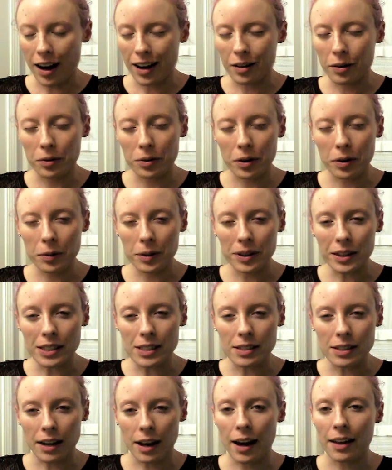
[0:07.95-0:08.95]
don't know
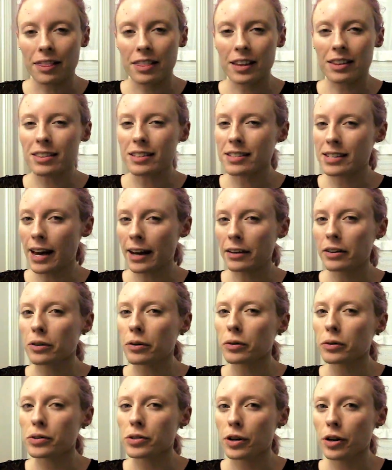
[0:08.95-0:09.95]
what I think the
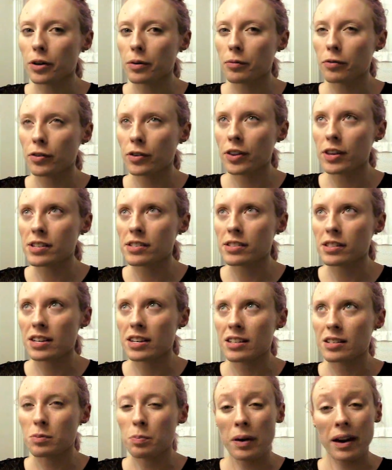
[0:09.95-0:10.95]
technical term for this
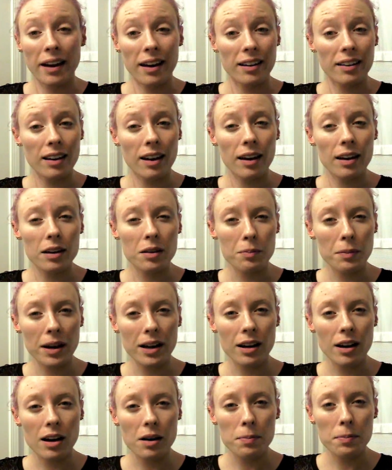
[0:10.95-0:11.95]
is pancake
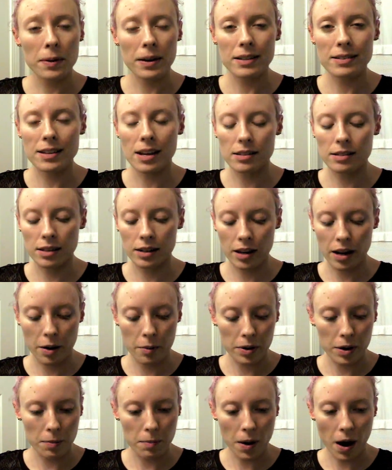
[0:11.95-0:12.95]
makeup. It doesn't come
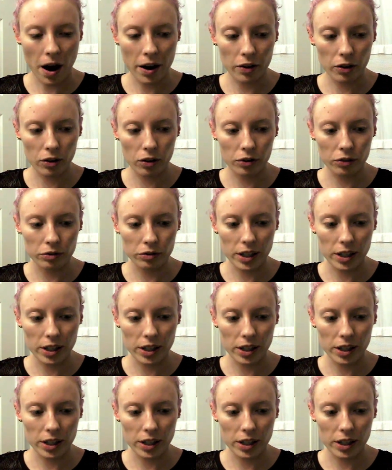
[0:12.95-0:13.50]
in a bottle.